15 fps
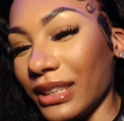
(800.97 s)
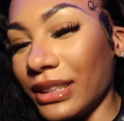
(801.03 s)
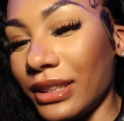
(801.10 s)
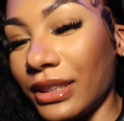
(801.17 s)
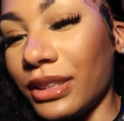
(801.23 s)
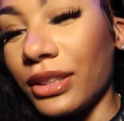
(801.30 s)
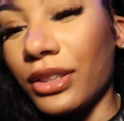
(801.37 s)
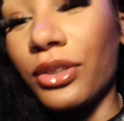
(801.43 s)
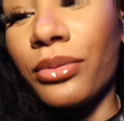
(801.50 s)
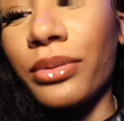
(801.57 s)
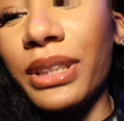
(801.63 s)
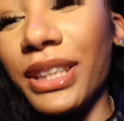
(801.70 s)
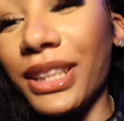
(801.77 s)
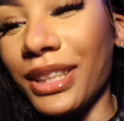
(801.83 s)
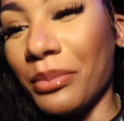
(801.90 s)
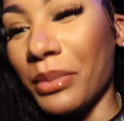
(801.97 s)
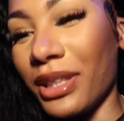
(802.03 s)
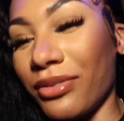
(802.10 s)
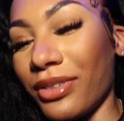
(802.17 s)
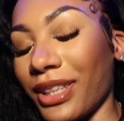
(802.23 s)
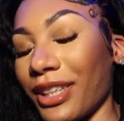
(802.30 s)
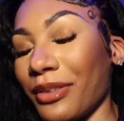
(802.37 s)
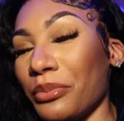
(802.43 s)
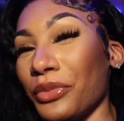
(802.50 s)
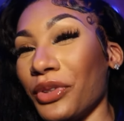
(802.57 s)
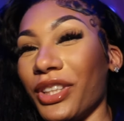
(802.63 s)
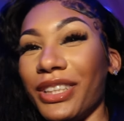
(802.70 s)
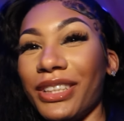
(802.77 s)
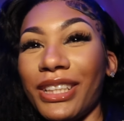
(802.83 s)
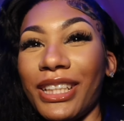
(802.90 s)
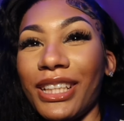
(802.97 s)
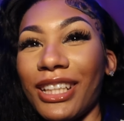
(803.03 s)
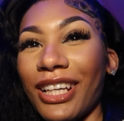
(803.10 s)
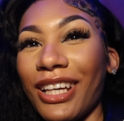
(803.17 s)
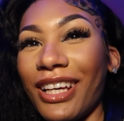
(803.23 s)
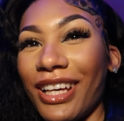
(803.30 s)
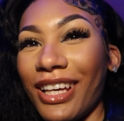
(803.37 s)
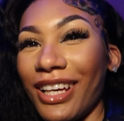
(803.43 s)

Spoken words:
it's 3 in the motherfucking morning.